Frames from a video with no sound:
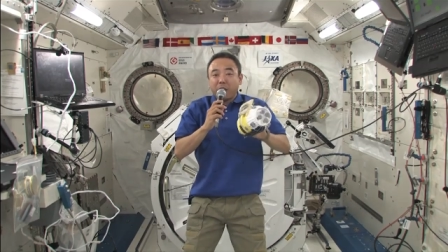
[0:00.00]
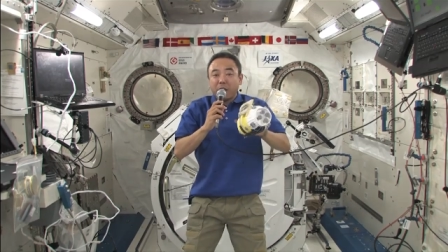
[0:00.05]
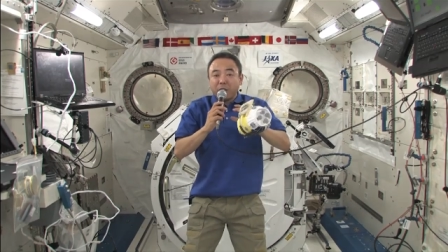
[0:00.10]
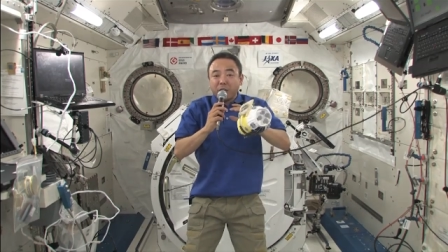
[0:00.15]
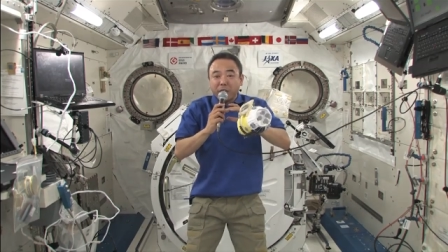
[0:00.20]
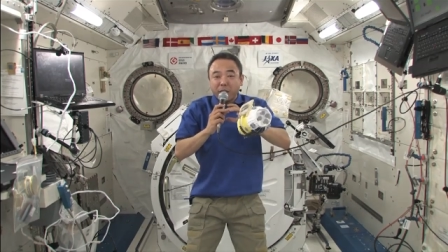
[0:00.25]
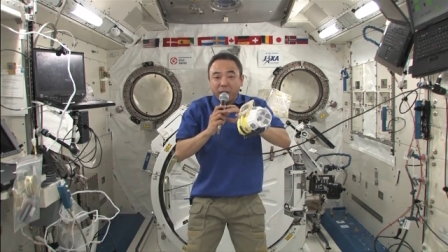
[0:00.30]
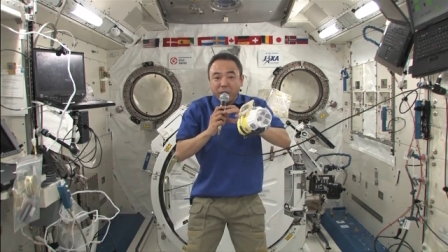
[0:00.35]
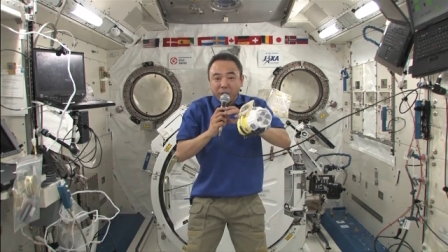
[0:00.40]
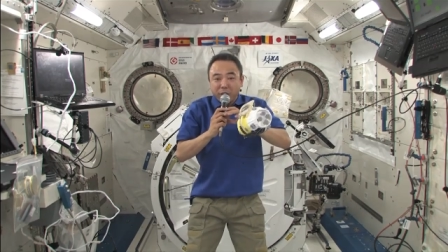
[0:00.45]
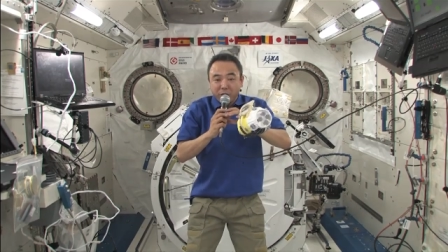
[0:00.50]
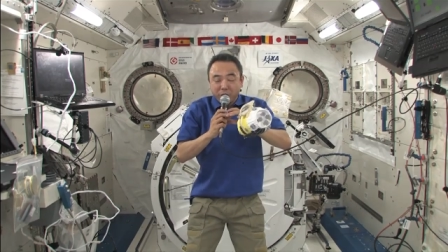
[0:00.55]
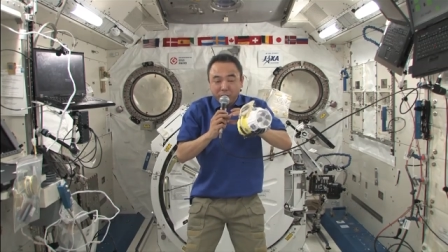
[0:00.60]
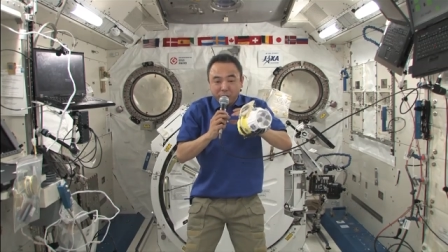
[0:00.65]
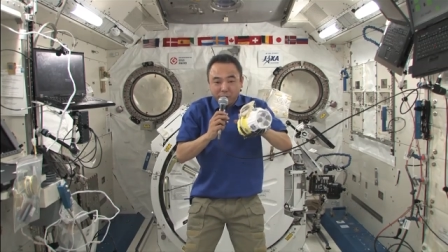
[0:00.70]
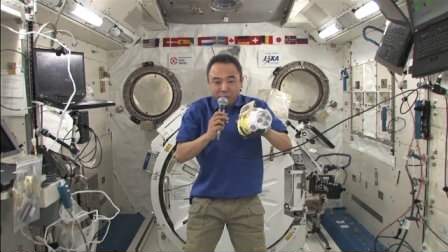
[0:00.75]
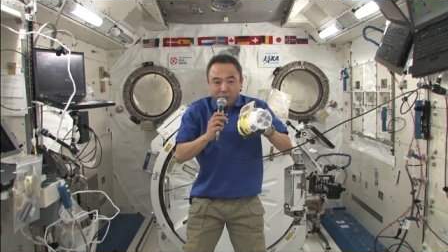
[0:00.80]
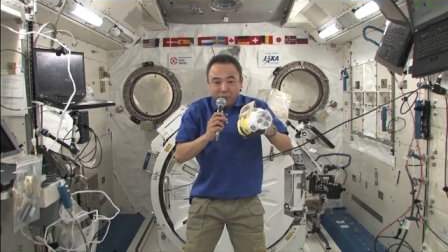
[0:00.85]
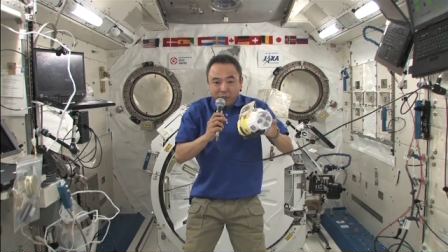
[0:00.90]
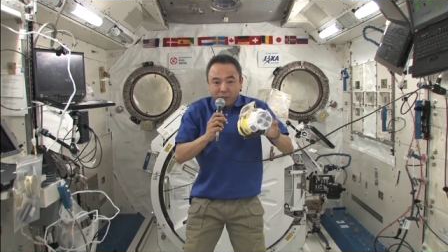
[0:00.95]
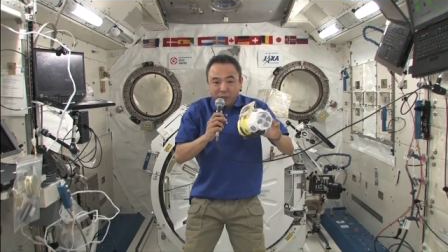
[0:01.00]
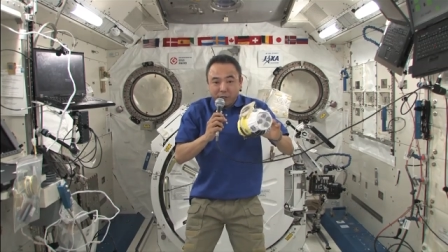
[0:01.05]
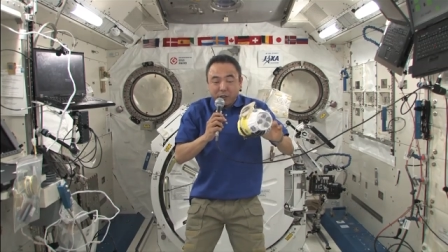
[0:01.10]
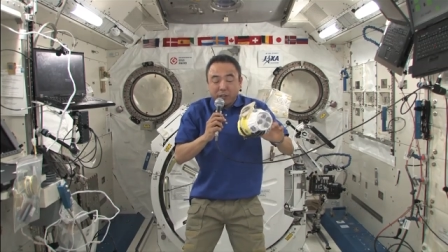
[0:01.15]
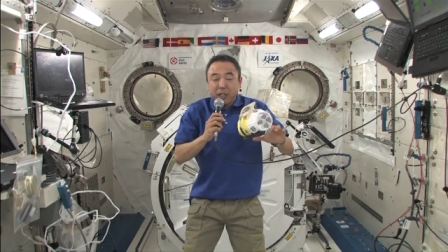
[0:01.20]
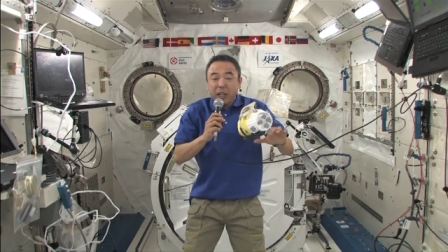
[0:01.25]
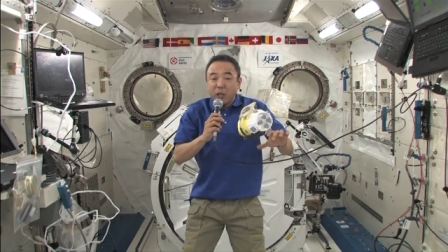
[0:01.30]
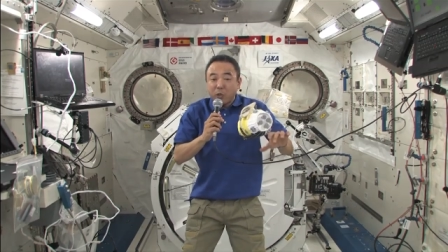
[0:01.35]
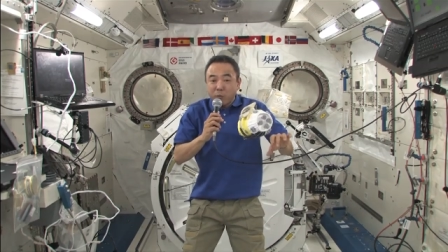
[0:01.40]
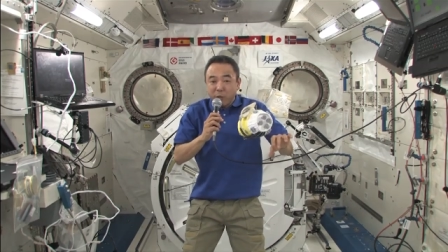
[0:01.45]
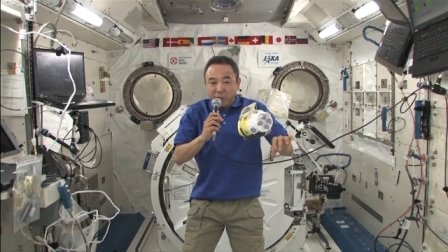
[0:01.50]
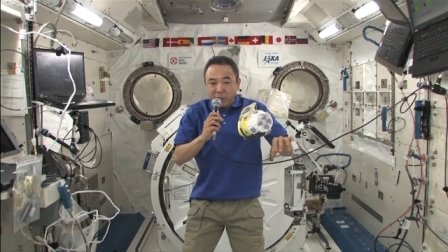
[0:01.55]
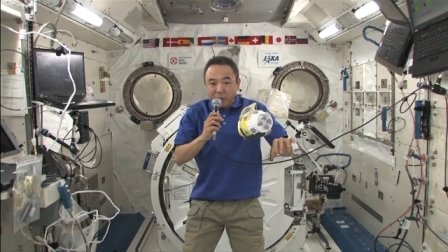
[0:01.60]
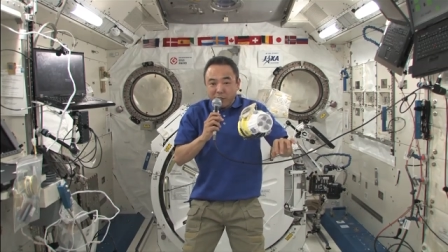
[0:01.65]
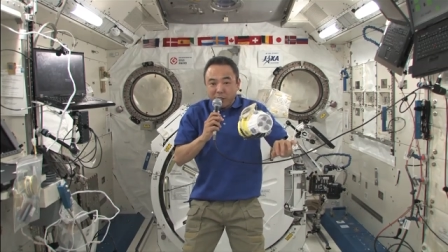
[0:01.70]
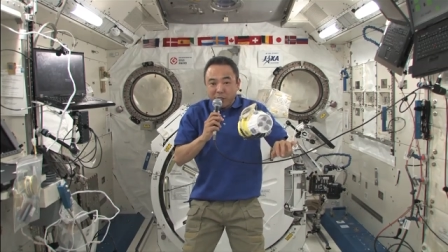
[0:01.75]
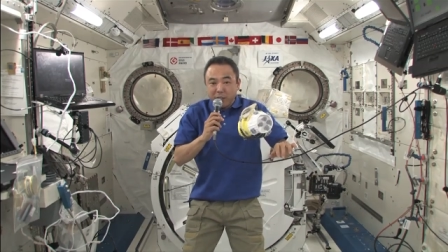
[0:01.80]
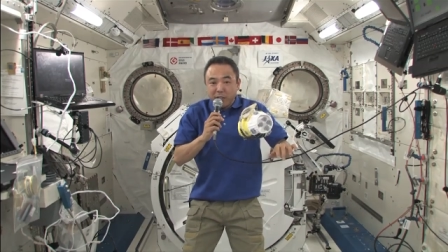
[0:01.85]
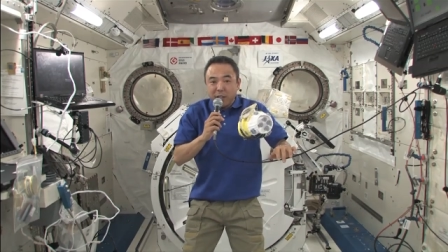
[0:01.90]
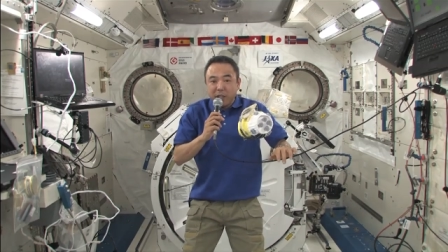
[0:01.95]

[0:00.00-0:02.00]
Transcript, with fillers: container's liquid